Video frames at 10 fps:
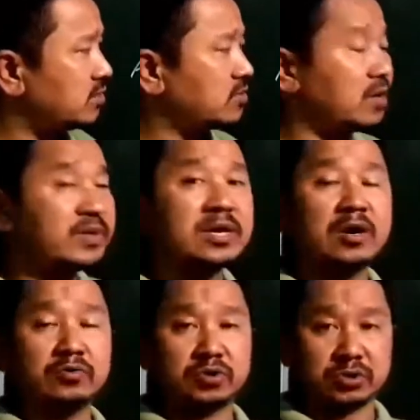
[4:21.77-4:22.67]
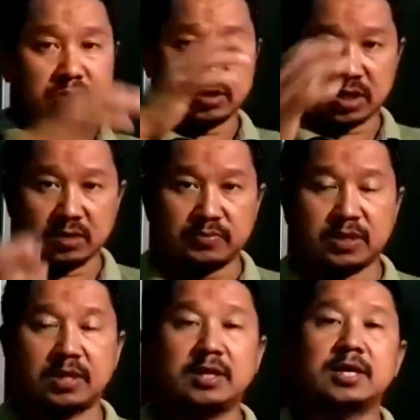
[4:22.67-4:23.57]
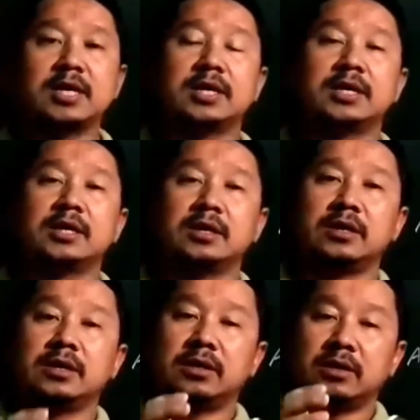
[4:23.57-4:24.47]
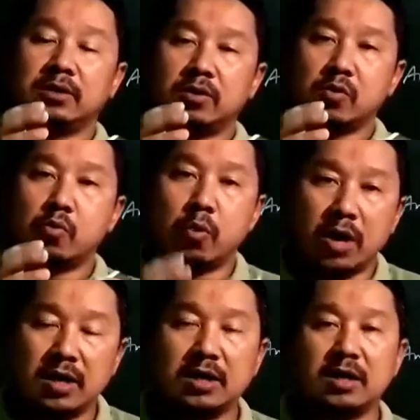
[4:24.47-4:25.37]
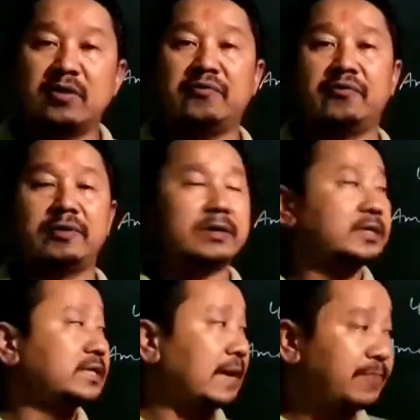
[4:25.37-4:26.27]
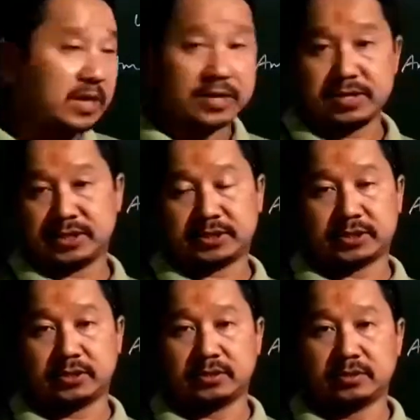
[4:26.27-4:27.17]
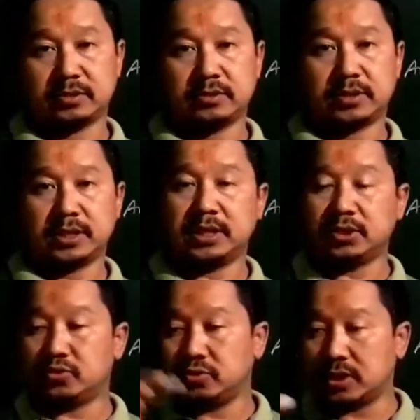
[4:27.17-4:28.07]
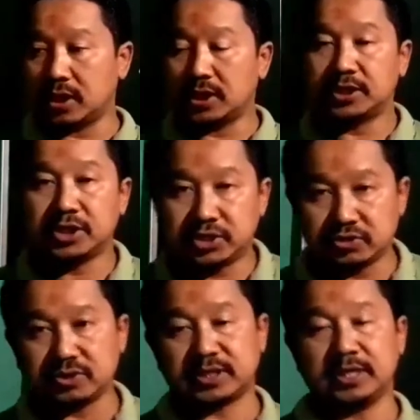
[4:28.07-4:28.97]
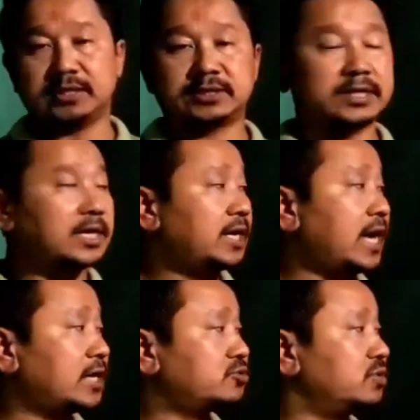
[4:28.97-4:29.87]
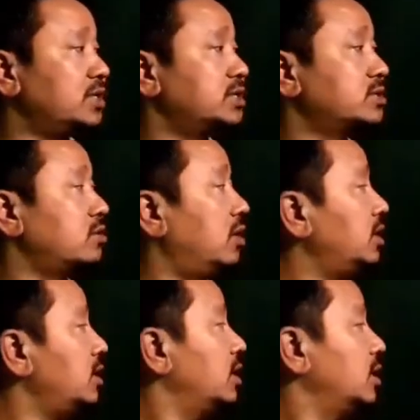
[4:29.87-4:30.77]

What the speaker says: coming out of the wall of capillaries into the tissue cells actually is called